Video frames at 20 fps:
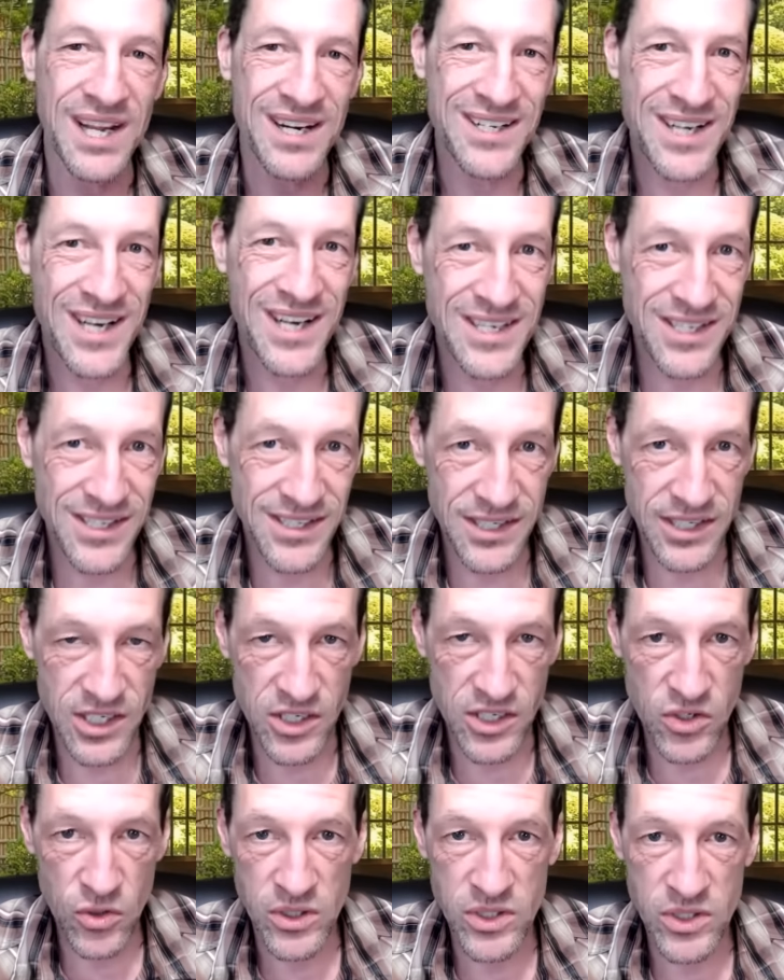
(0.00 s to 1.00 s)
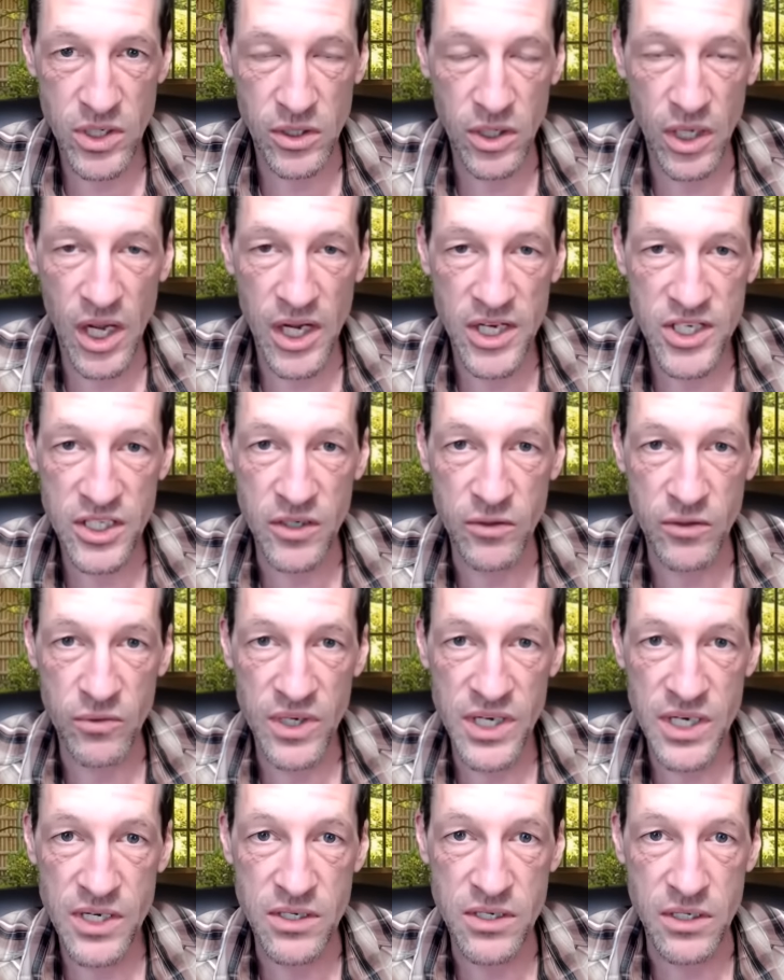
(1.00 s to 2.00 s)
does is it distorts our logic and
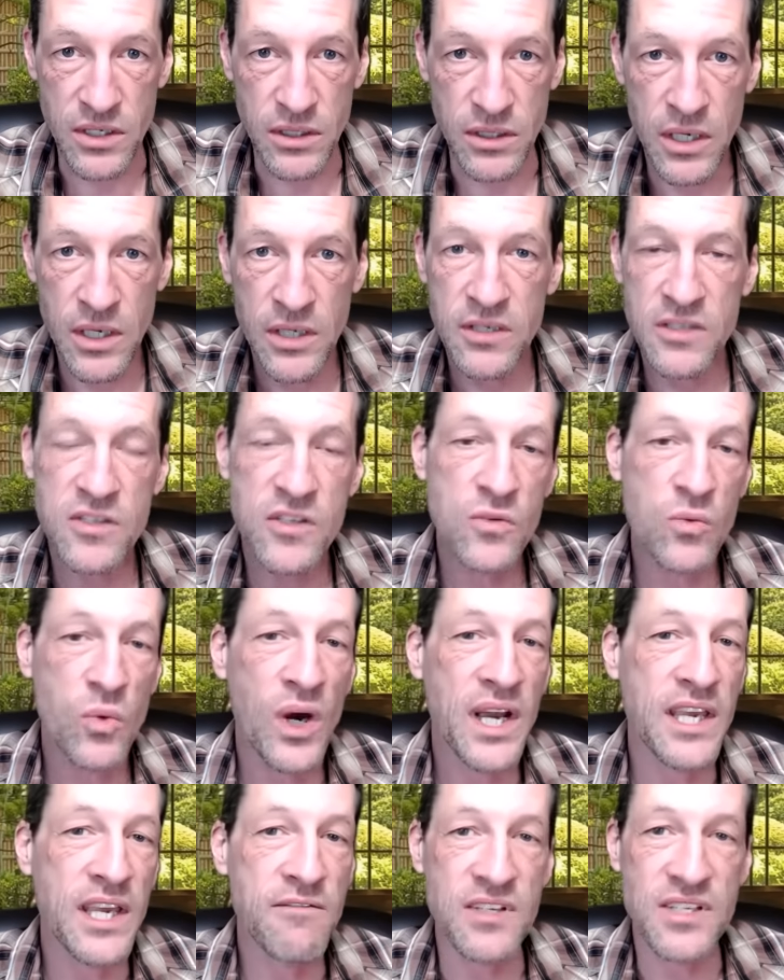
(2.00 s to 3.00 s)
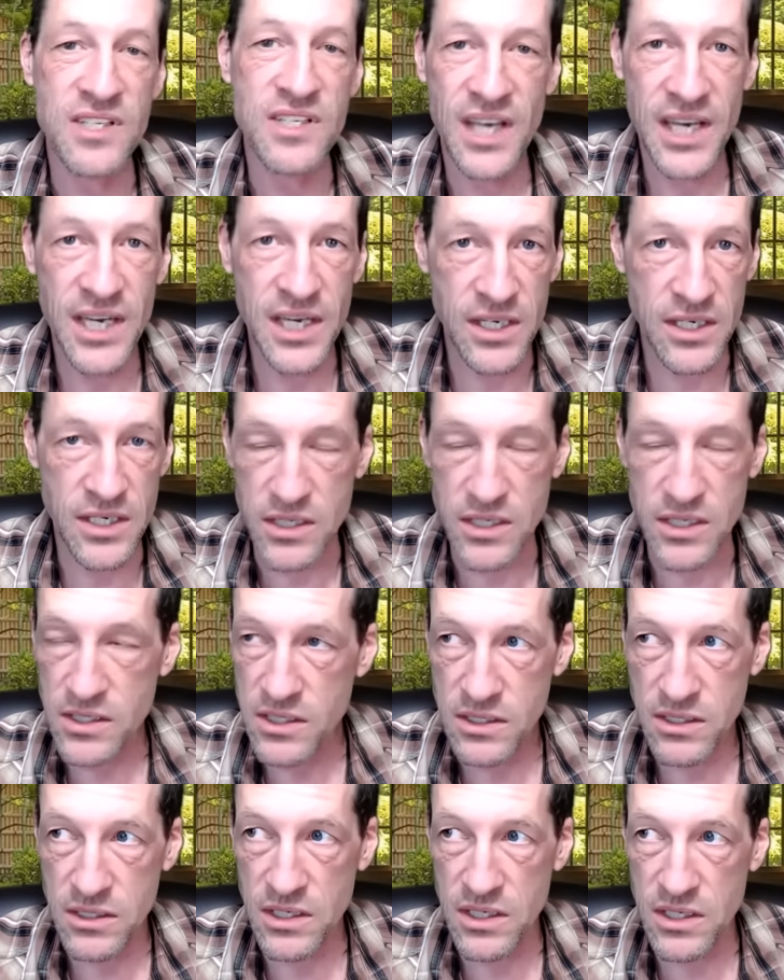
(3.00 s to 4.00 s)
reason. This is why even scientists
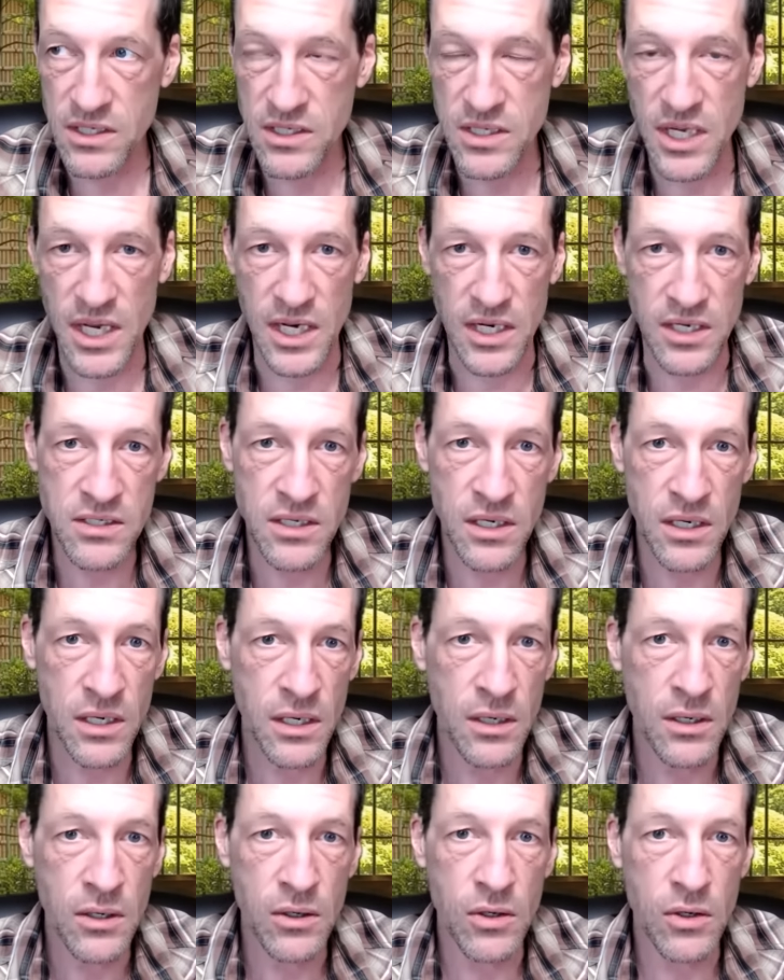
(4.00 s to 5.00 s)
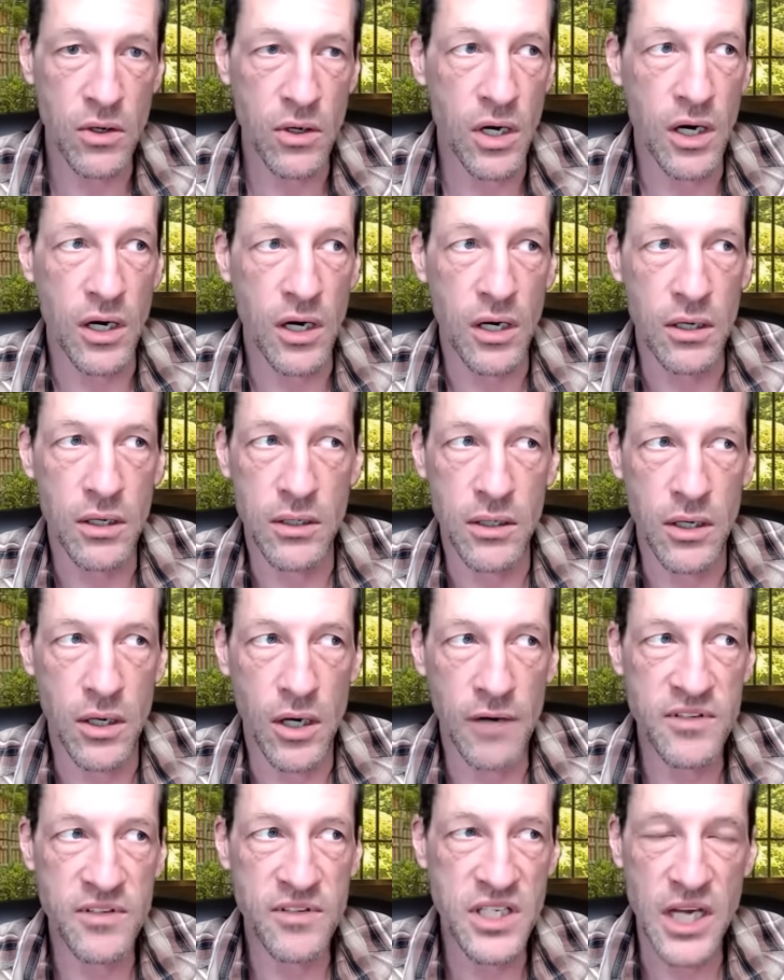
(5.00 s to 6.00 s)
these days are uh, uh,
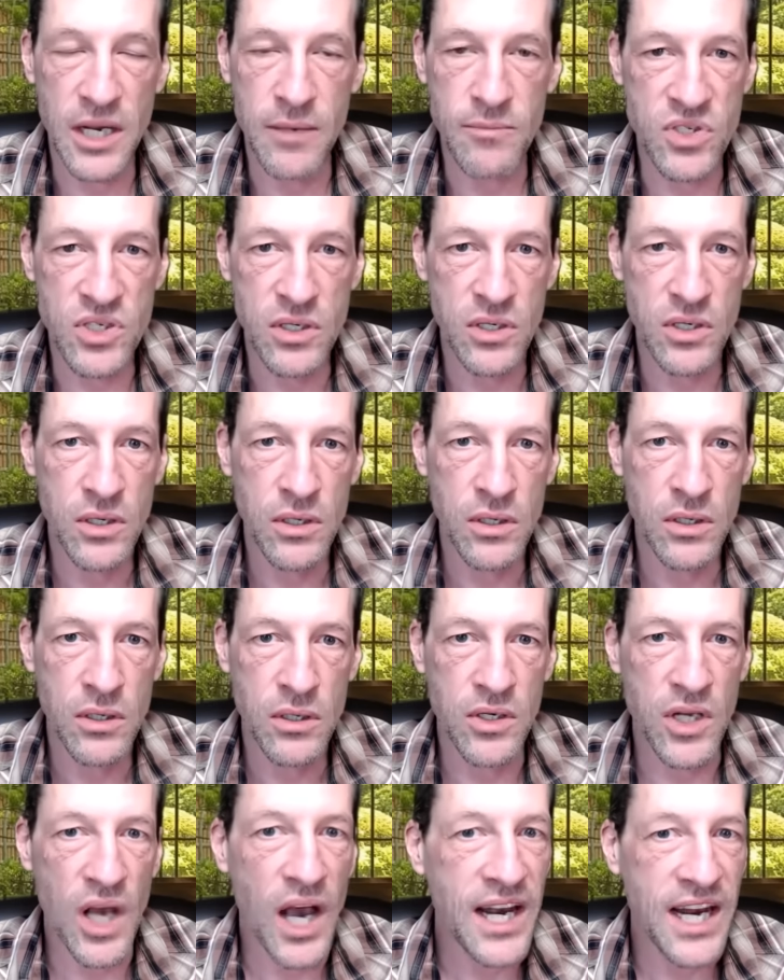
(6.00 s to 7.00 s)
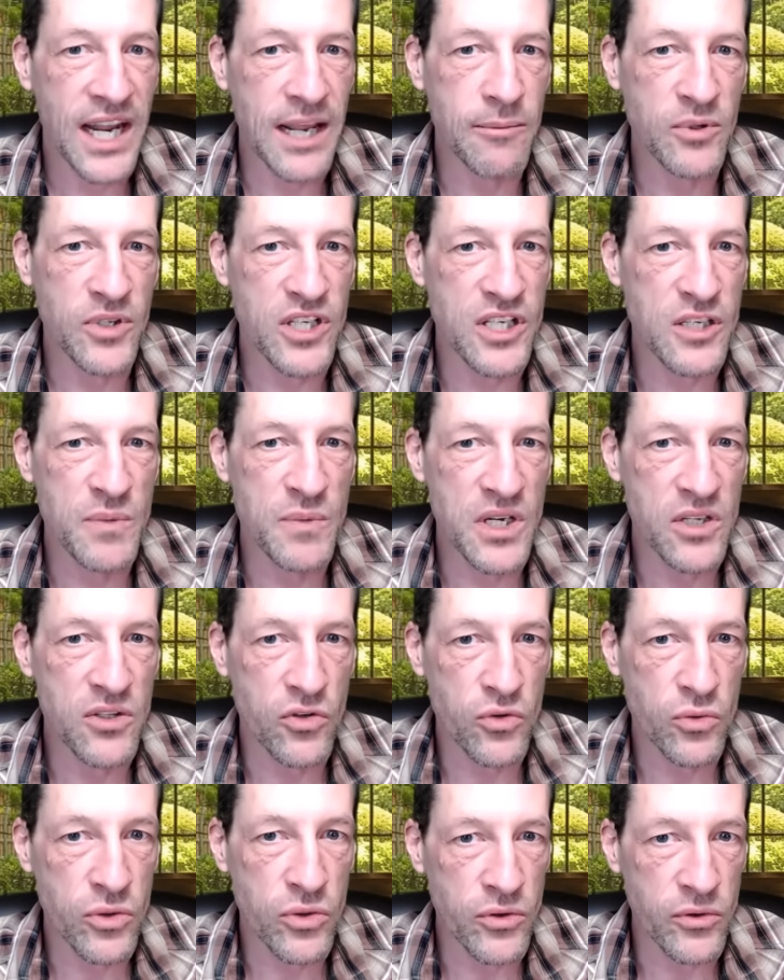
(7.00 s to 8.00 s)
oftentimes not able to speak the
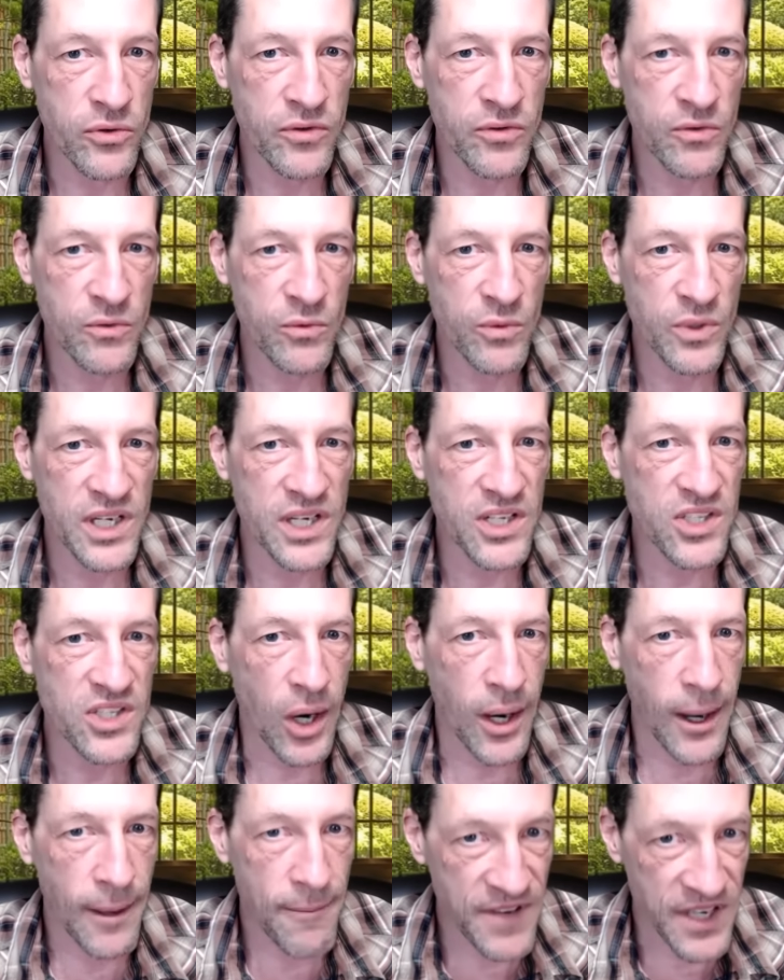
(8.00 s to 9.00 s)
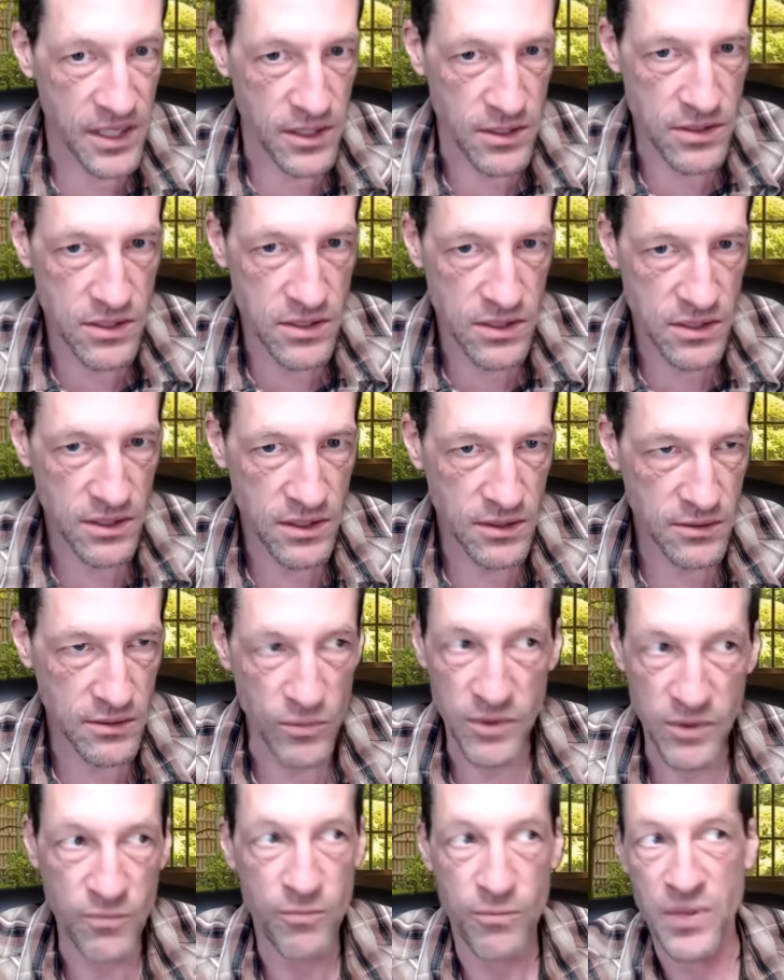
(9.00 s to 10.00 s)
truth when it's obvious. And
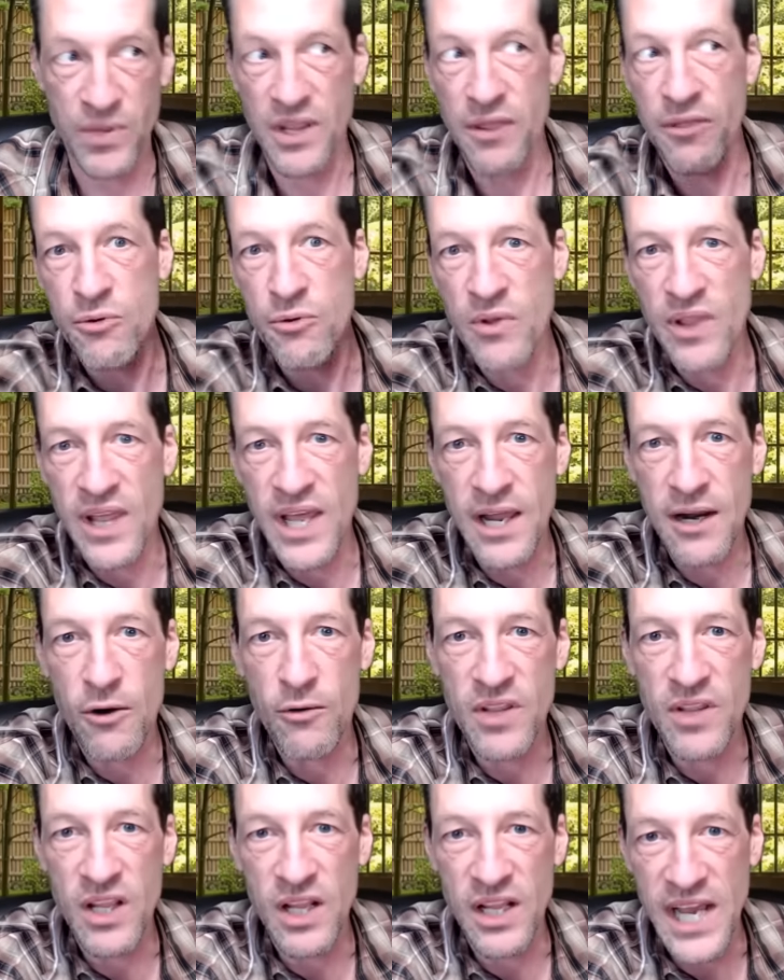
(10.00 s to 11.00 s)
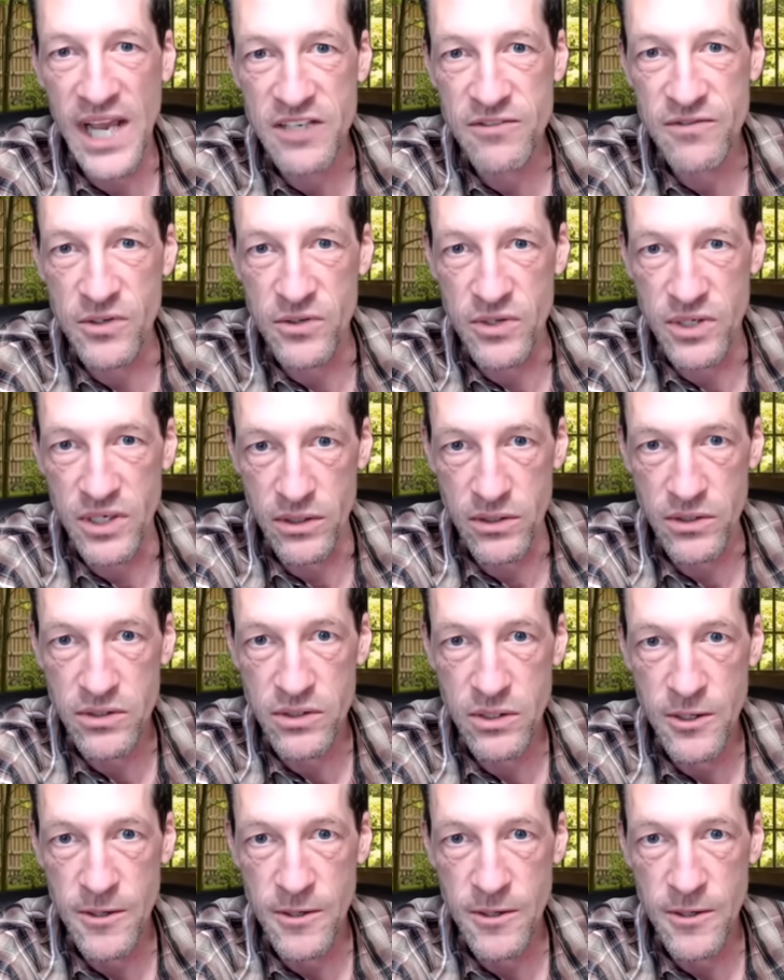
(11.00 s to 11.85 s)
we've been through that over the last sure. few years.